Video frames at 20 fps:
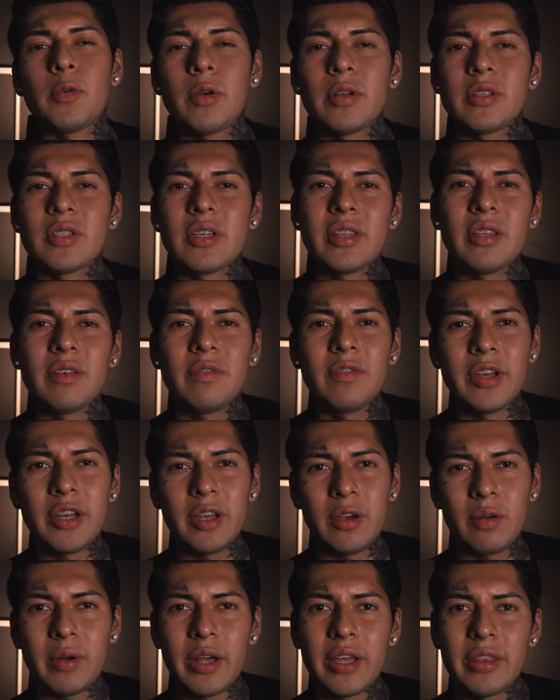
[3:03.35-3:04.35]
going to end the
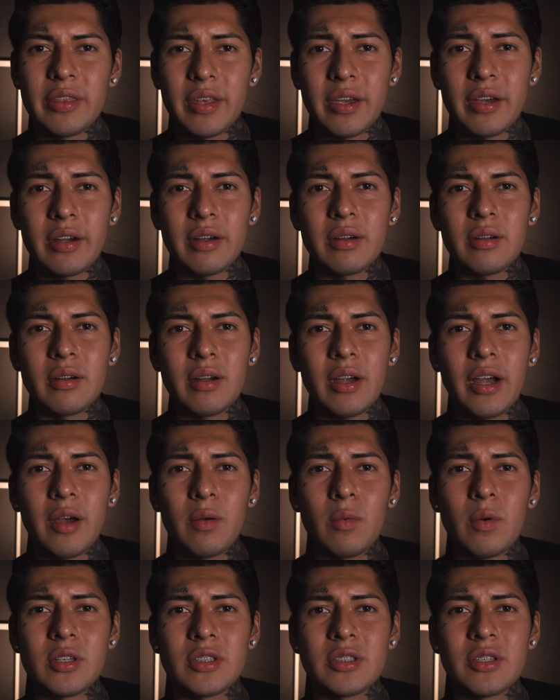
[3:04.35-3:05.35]
video right there. I
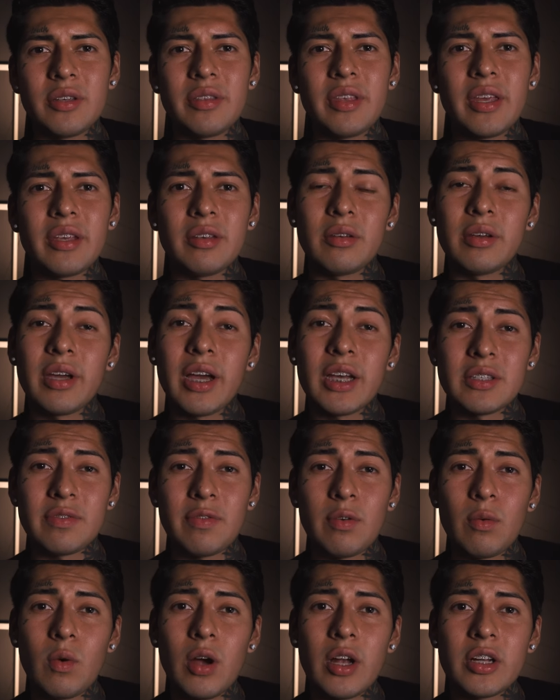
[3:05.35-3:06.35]
want to thank you guys
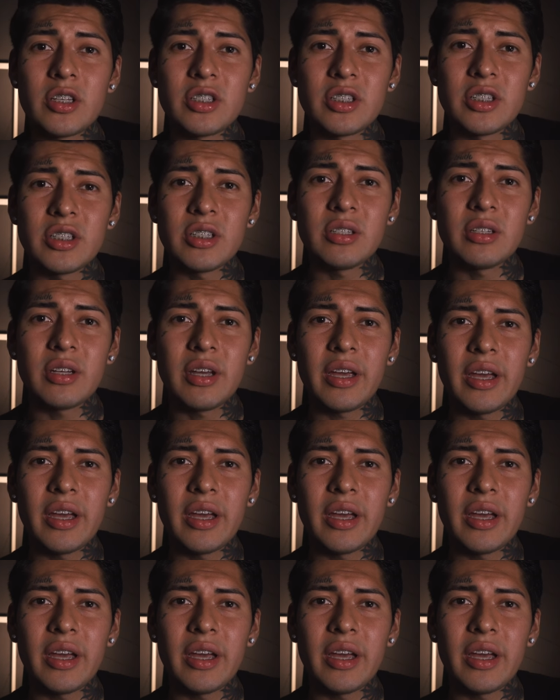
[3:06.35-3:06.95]
for watching,